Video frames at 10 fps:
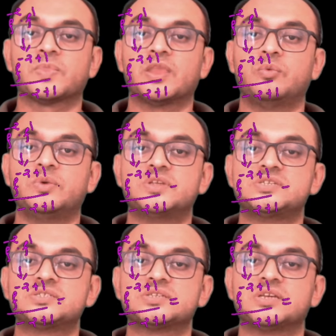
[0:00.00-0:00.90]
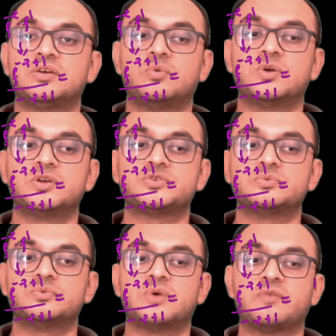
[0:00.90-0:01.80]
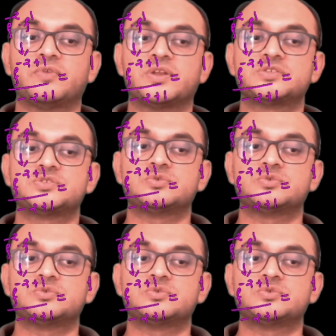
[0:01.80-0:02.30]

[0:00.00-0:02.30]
which is equal to f raised